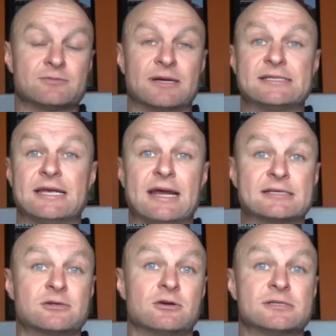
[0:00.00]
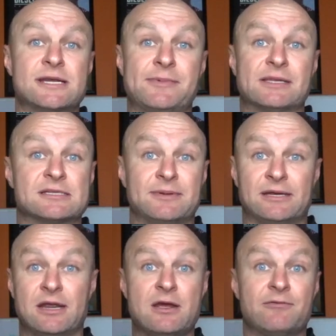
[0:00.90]
When I say external stimulus, I
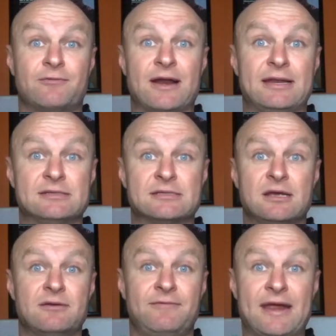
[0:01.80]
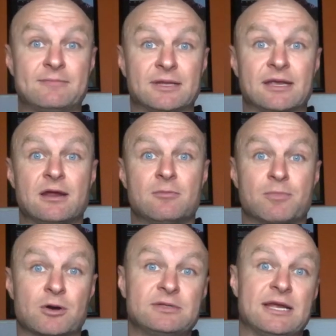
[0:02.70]
mean friends, family,
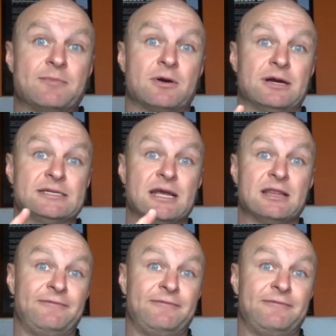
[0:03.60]
birthday parties.